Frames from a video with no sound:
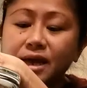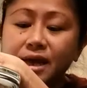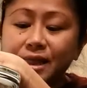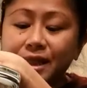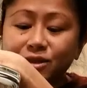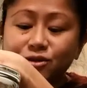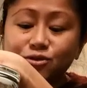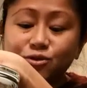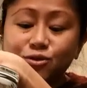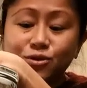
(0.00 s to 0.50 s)
I
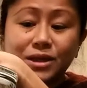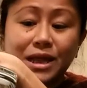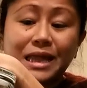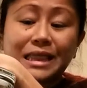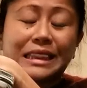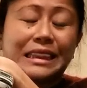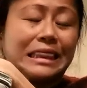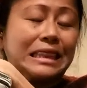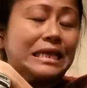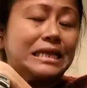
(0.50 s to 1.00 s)
like to do it
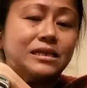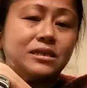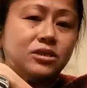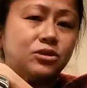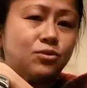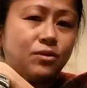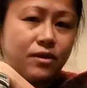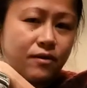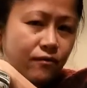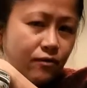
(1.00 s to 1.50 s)
at least
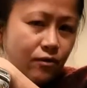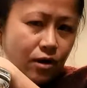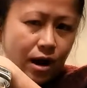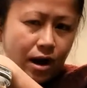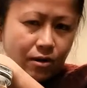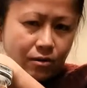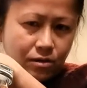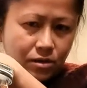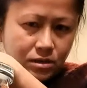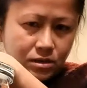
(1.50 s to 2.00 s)
24
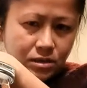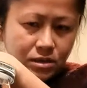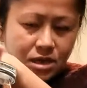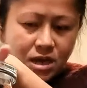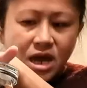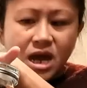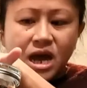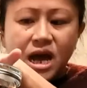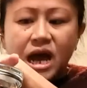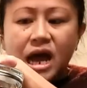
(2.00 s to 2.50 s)
hours.
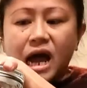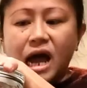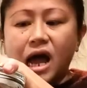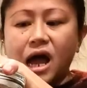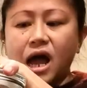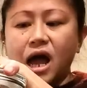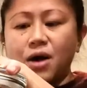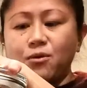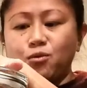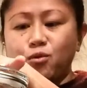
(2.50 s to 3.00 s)

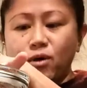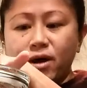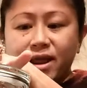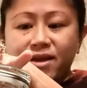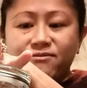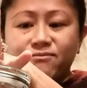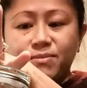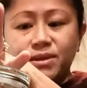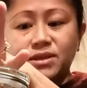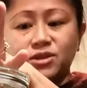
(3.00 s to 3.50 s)
What
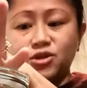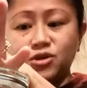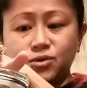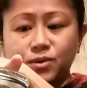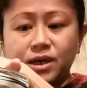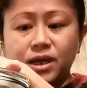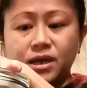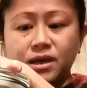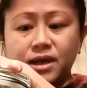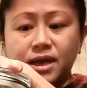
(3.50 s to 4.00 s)
I've been
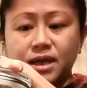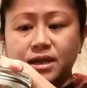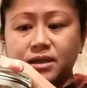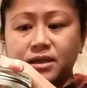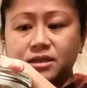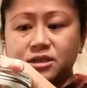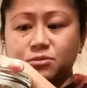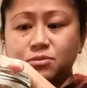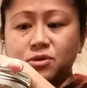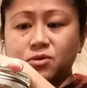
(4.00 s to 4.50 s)
doing, and
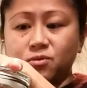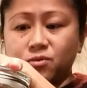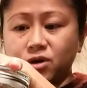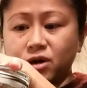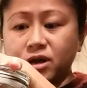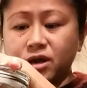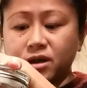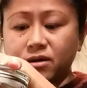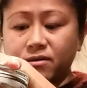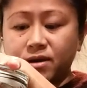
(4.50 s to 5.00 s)
it's been
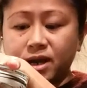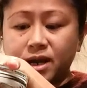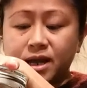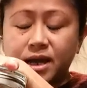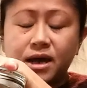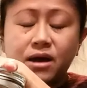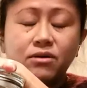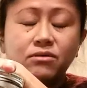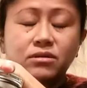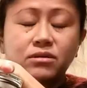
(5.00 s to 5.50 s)
working right
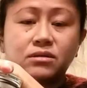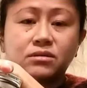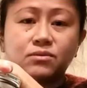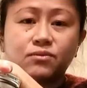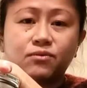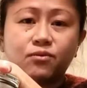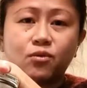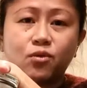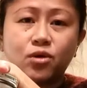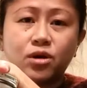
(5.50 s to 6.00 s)
now, is
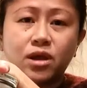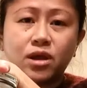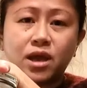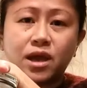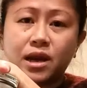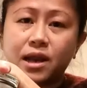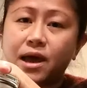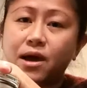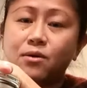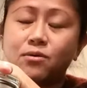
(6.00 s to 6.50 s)

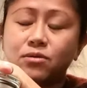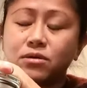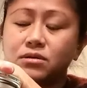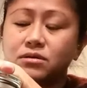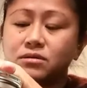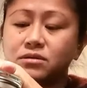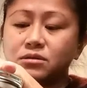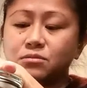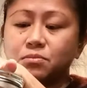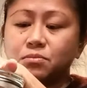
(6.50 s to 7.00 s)
48
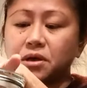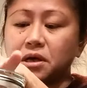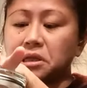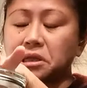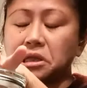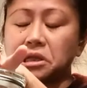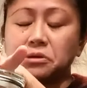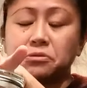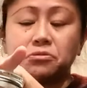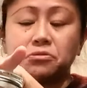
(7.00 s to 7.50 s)
hours, but
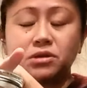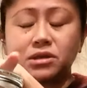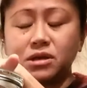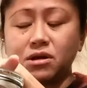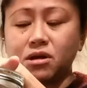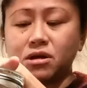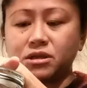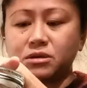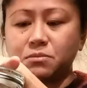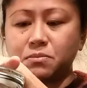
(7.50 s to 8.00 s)
it really
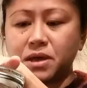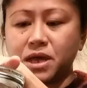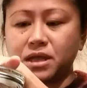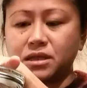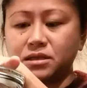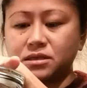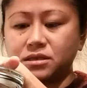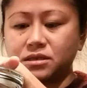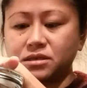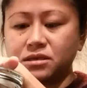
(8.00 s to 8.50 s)
all
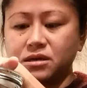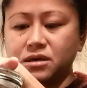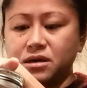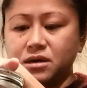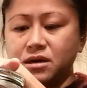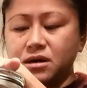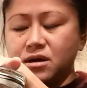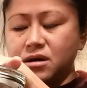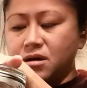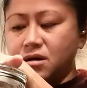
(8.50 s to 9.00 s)
depends
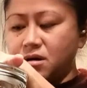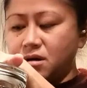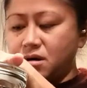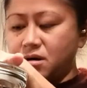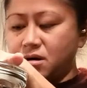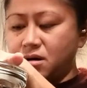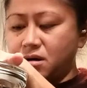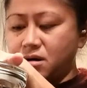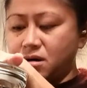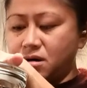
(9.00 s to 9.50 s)

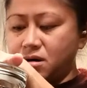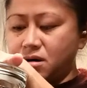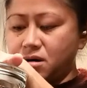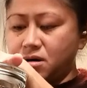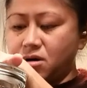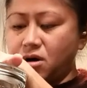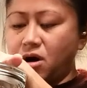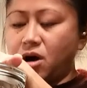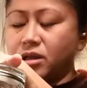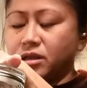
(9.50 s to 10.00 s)

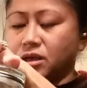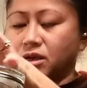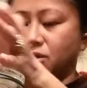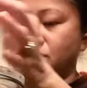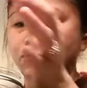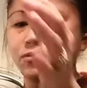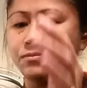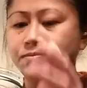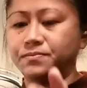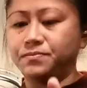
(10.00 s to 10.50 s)
on
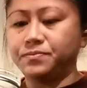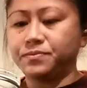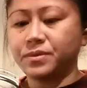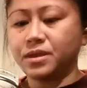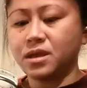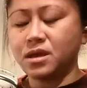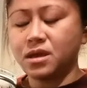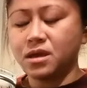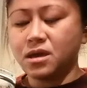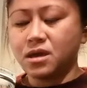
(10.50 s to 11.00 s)
you.
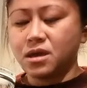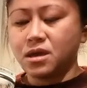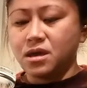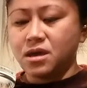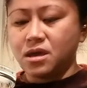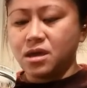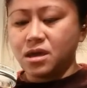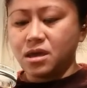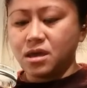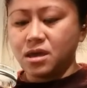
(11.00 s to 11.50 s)

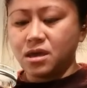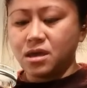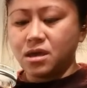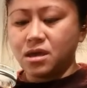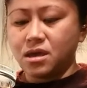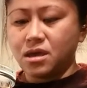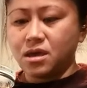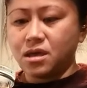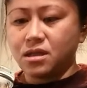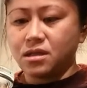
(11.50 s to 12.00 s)

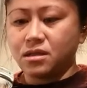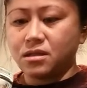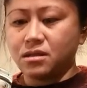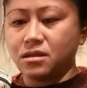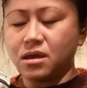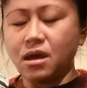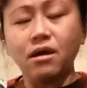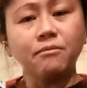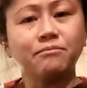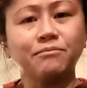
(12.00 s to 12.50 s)
And
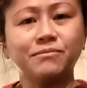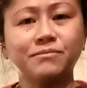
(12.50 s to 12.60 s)
yeah.